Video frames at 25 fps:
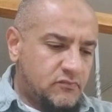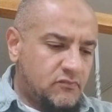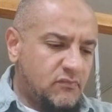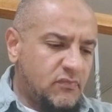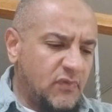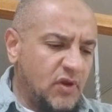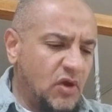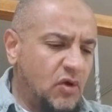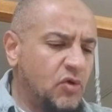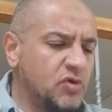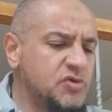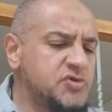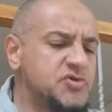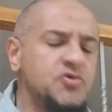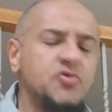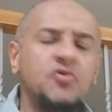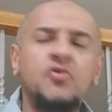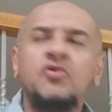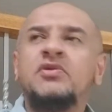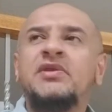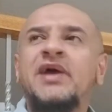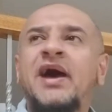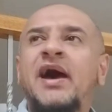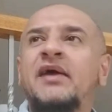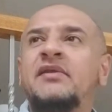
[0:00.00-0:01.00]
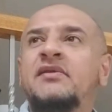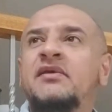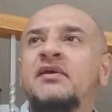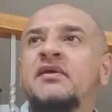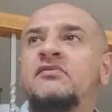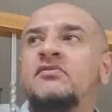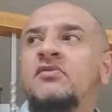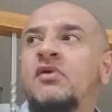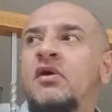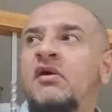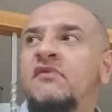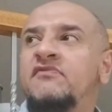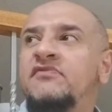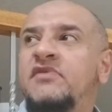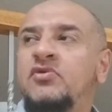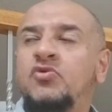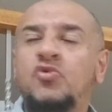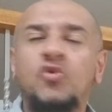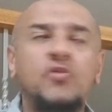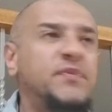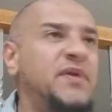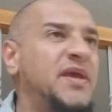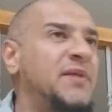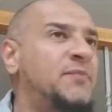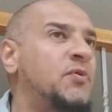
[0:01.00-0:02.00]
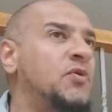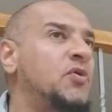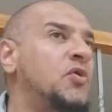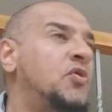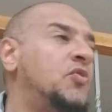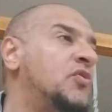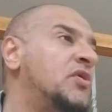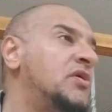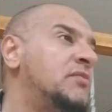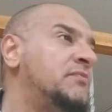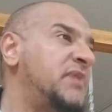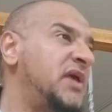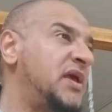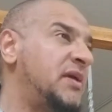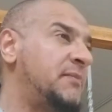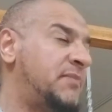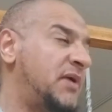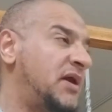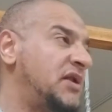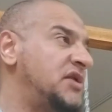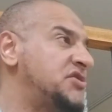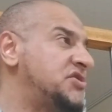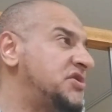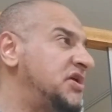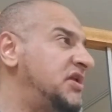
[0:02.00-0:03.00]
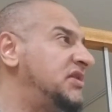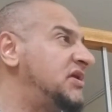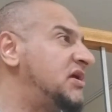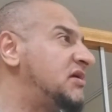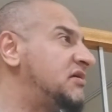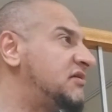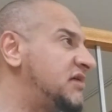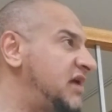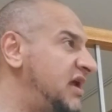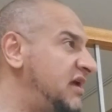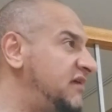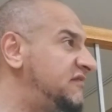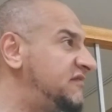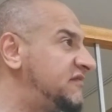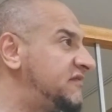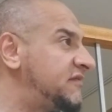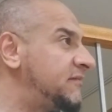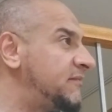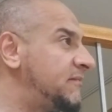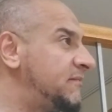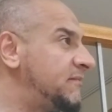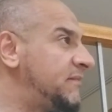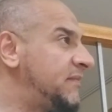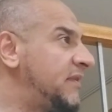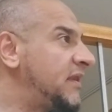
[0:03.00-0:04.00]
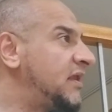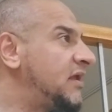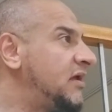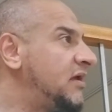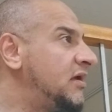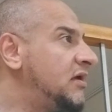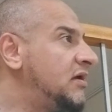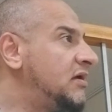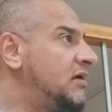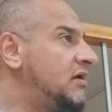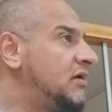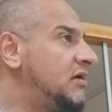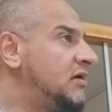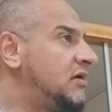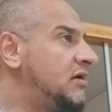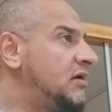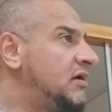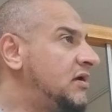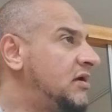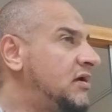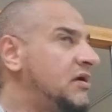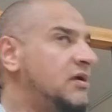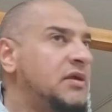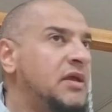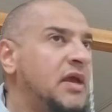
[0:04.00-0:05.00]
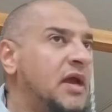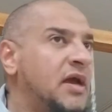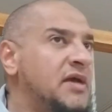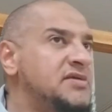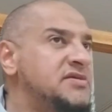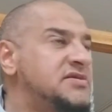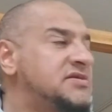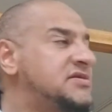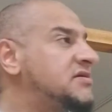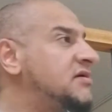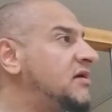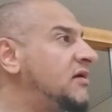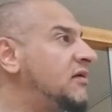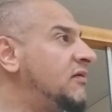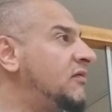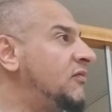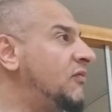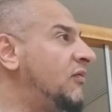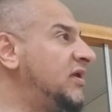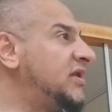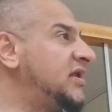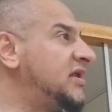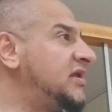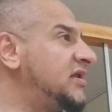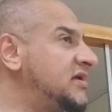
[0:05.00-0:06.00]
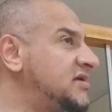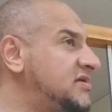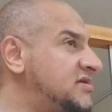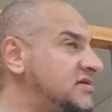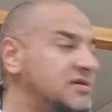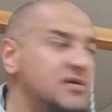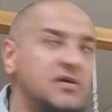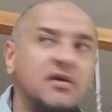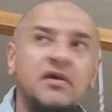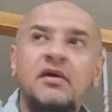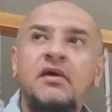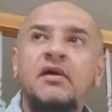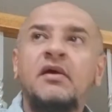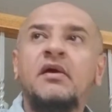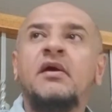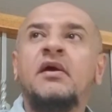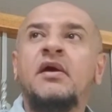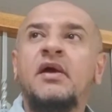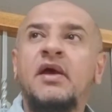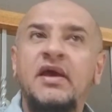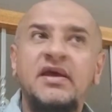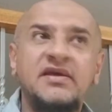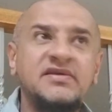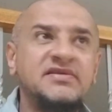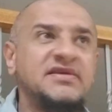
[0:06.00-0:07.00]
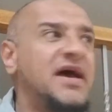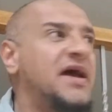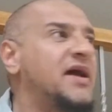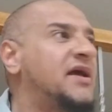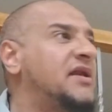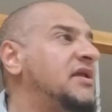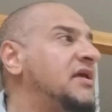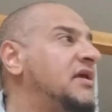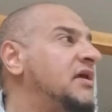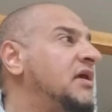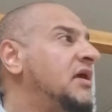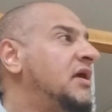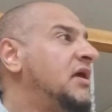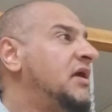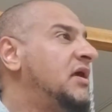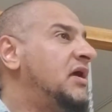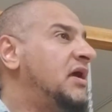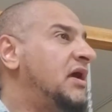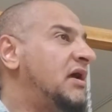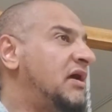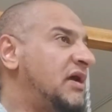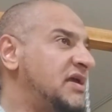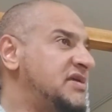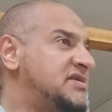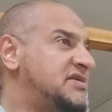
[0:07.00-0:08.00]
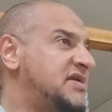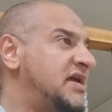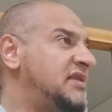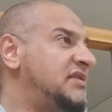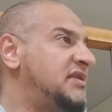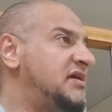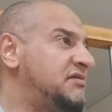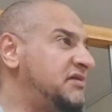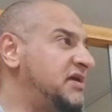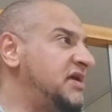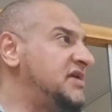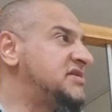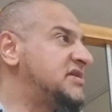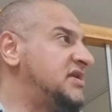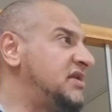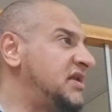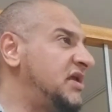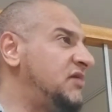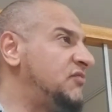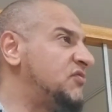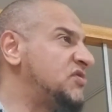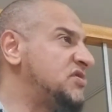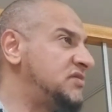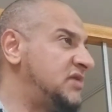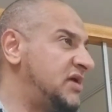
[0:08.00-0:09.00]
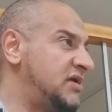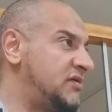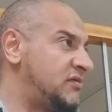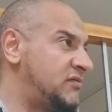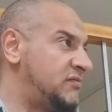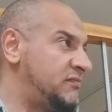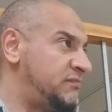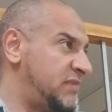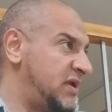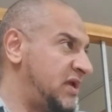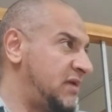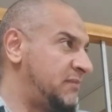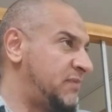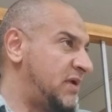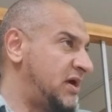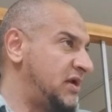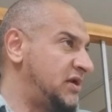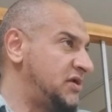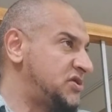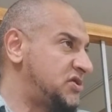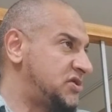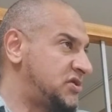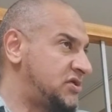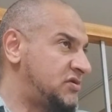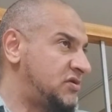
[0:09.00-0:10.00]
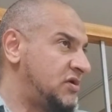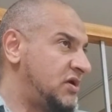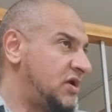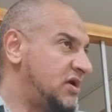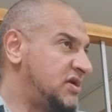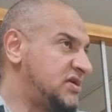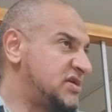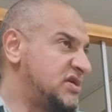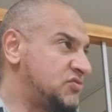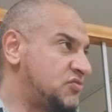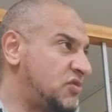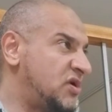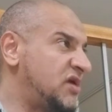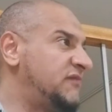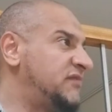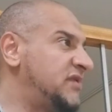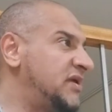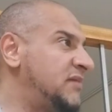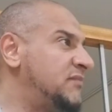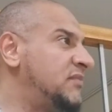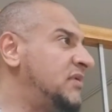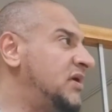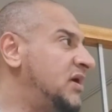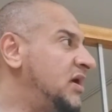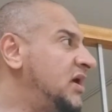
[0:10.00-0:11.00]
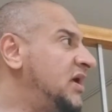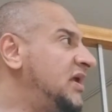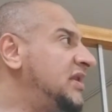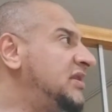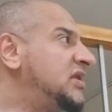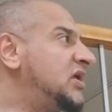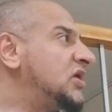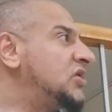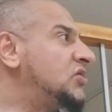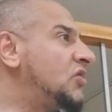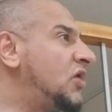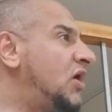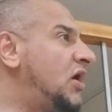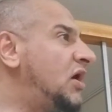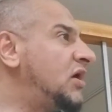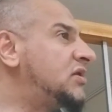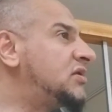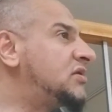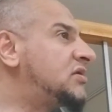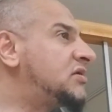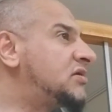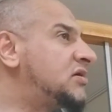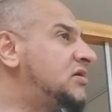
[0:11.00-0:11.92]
Also, the hadith of the two people who were being punished in their grave. Yes, what it is exactly. He said the reason they were being punished. He says one of them did not.